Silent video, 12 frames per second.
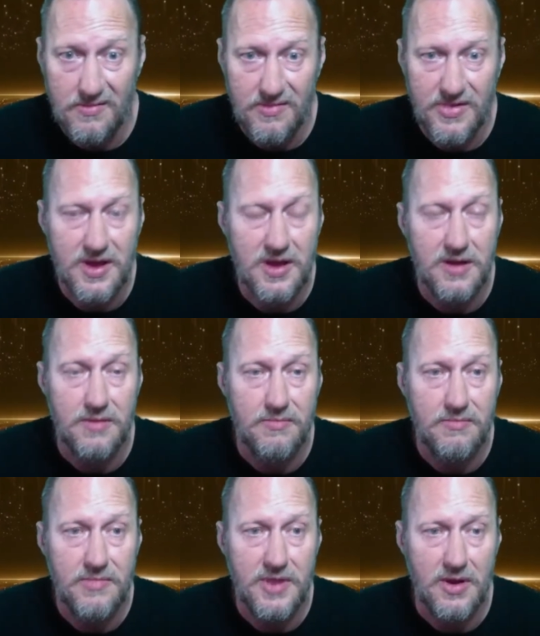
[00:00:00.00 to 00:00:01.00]
you can,
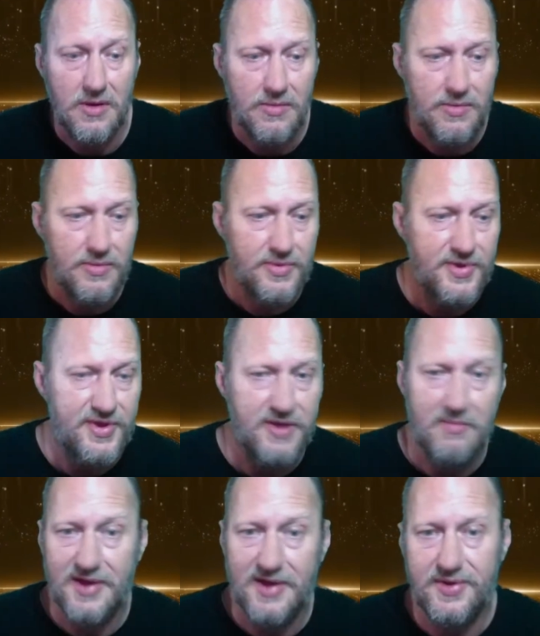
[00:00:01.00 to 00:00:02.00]
you know, see
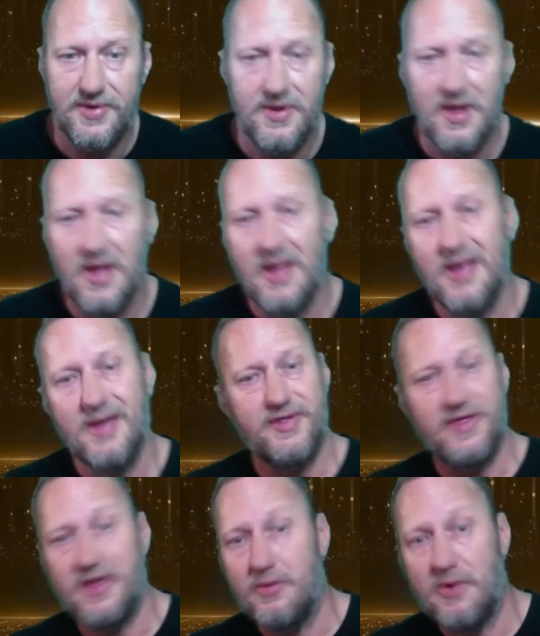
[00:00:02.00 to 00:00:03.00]

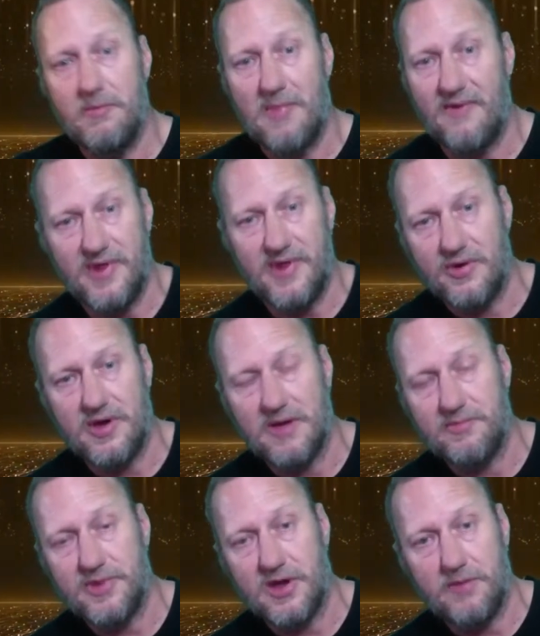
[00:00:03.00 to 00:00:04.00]
when my video
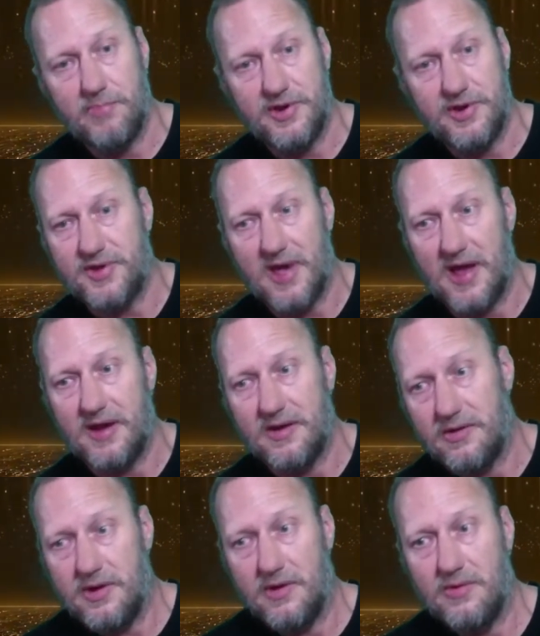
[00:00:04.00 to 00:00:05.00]
comes up and just kind
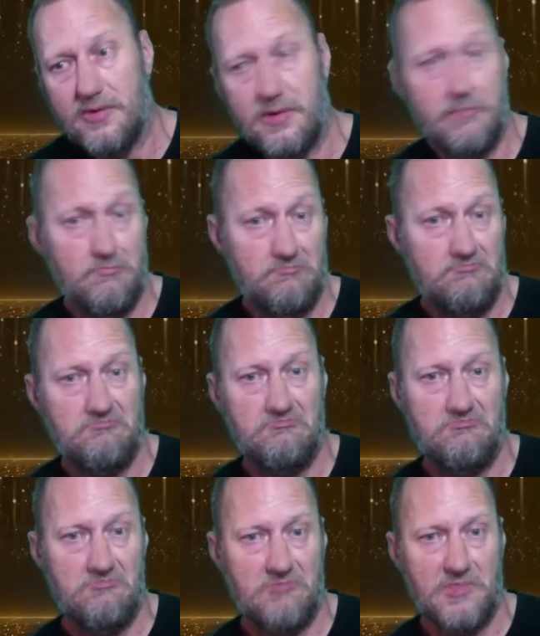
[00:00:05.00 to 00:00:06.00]
of, you know,
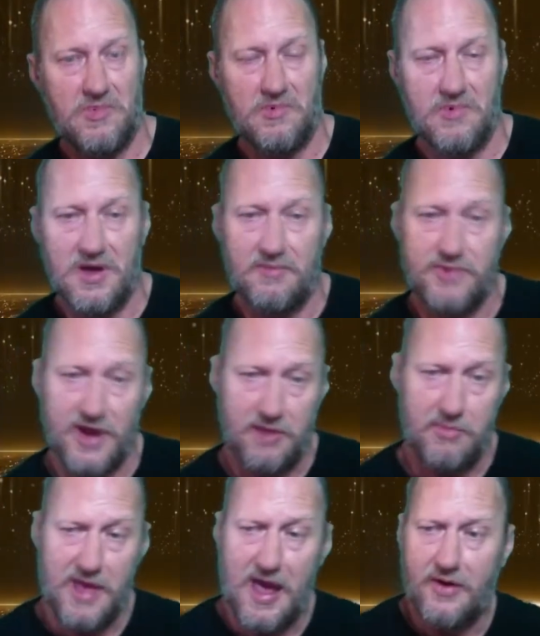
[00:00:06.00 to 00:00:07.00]
come check
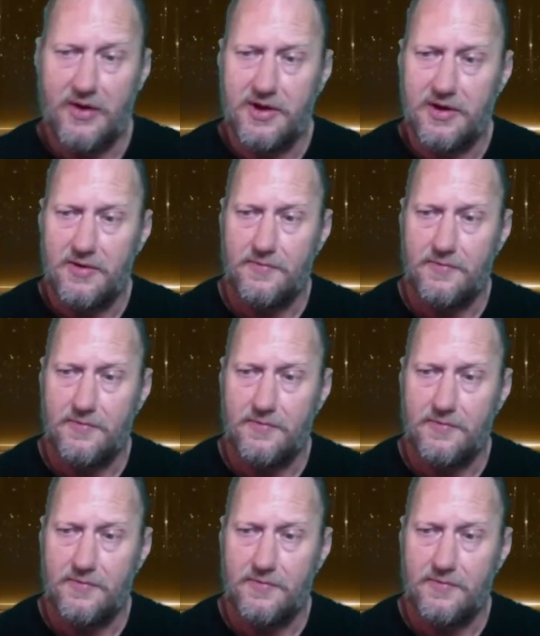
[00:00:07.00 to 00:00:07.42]
me out, you know,